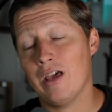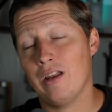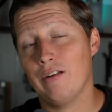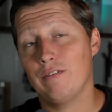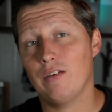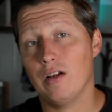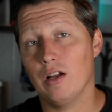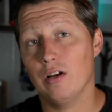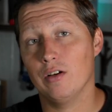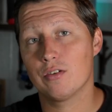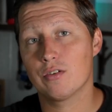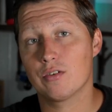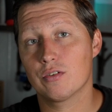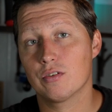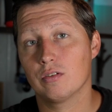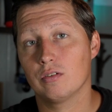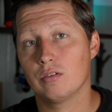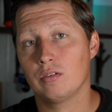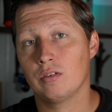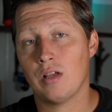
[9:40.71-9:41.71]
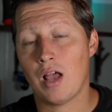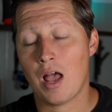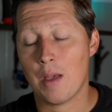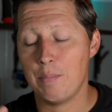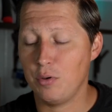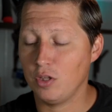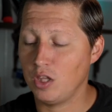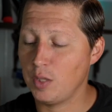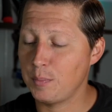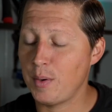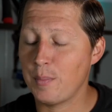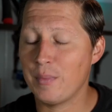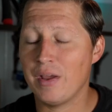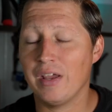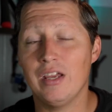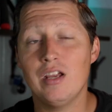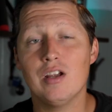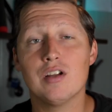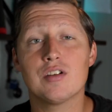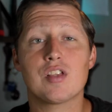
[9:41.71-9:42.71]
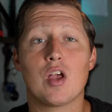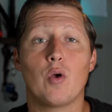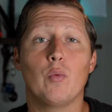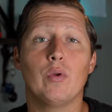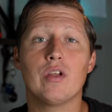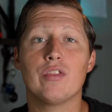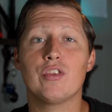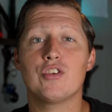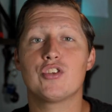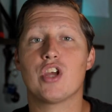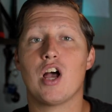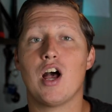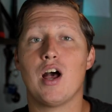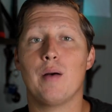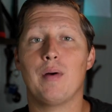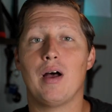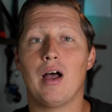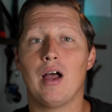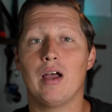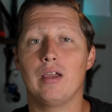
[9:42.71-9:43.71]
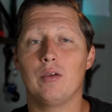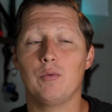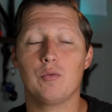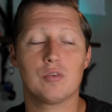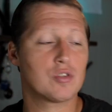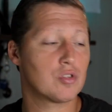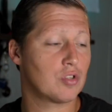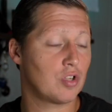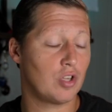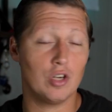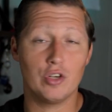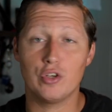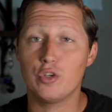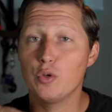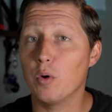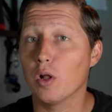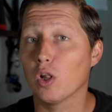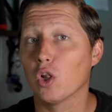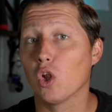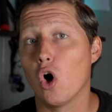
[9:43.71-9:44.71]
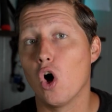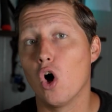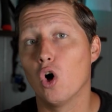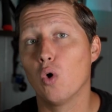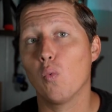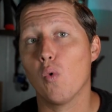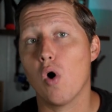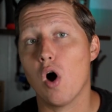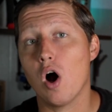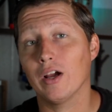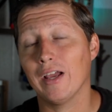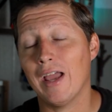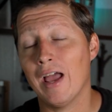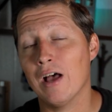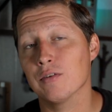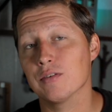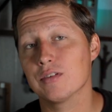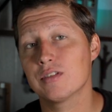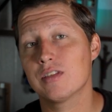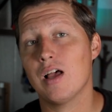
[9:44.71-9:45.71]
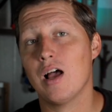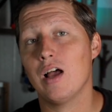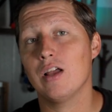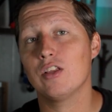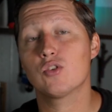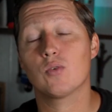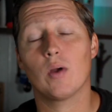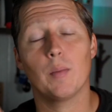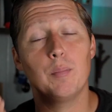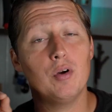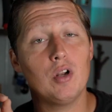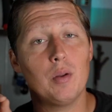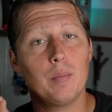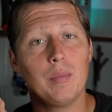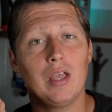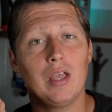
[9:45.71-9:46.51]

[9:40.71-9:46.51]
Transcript: edifiers. I put them in my ears. I went on the job. I was going to do a long walk outside, so I put them